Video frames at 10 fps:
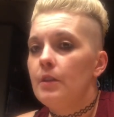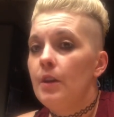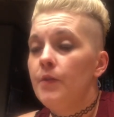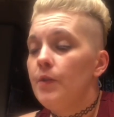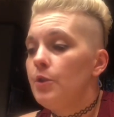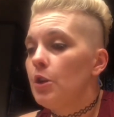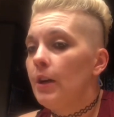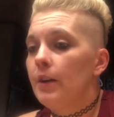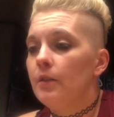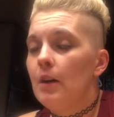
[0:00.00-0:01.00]
If you
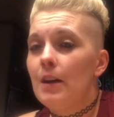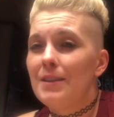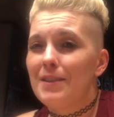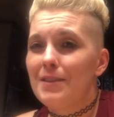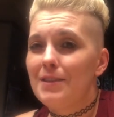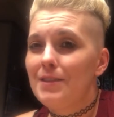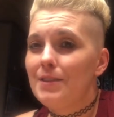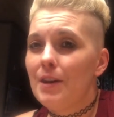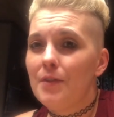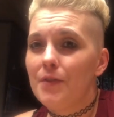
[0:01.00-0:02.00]
drink a lot of
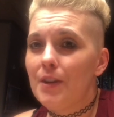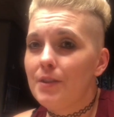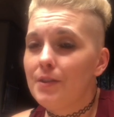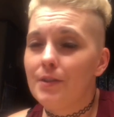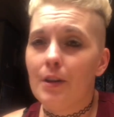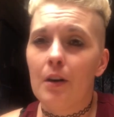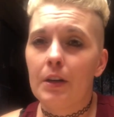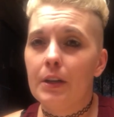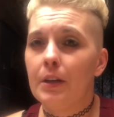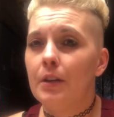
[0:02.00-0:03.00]
stuff that's
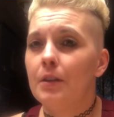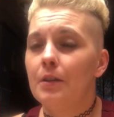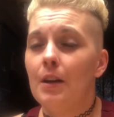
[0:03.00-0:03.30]
darker,